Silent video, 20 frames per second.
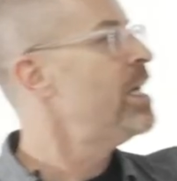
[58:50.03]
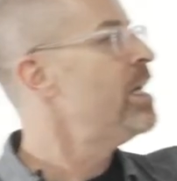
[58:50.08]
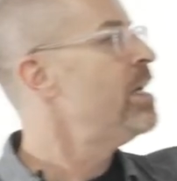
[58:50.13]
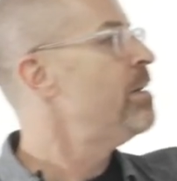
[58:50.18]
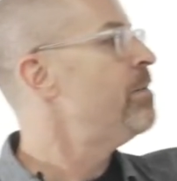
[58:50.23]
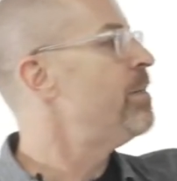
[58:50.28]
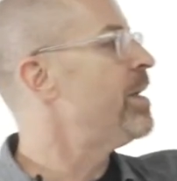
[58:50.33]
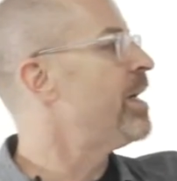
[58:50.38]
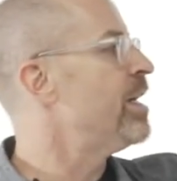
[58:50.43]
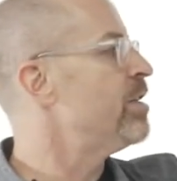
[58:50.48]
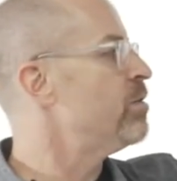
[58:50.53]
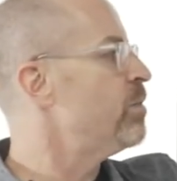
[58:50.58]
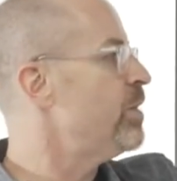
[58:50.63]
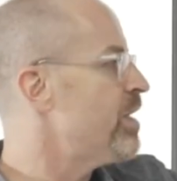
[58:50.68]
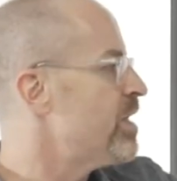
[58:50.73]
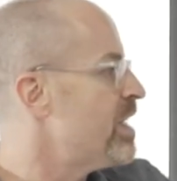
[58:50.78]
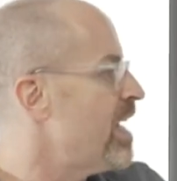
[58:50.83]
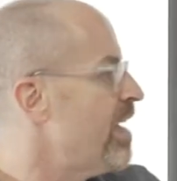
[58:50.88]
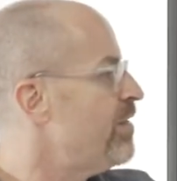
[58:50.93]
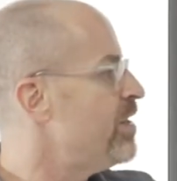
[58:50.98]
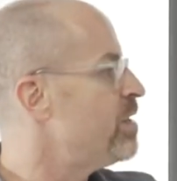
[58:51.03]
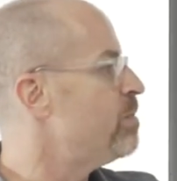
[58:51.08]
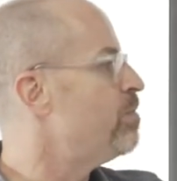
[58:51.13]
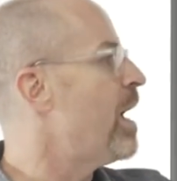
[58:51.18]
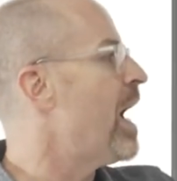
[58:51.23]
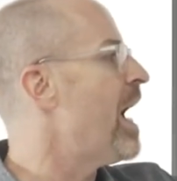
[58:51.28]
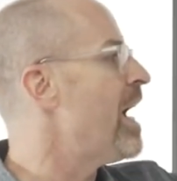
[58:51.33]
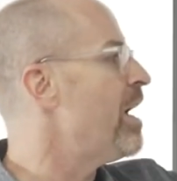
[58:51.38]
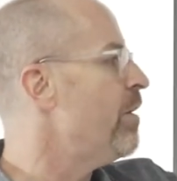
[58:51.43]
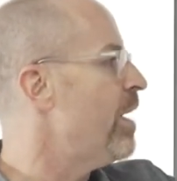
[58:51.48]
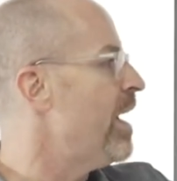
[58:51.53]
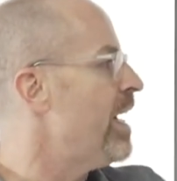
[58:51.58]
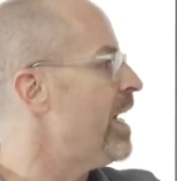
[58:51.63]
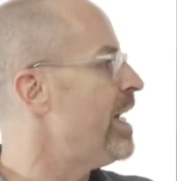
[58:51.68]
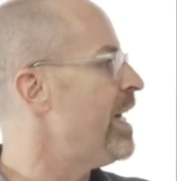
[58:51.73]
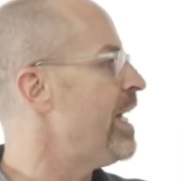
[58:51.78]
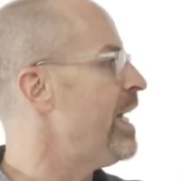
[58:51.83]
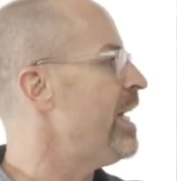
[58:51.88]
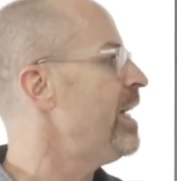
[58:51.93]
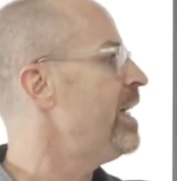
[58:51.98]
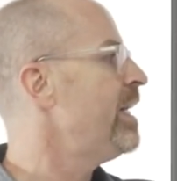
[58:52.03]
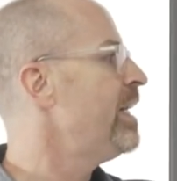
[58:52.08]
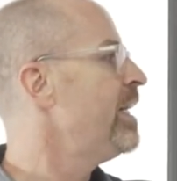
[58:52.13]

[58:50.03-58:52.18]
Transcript: Because we just have this buyer entity,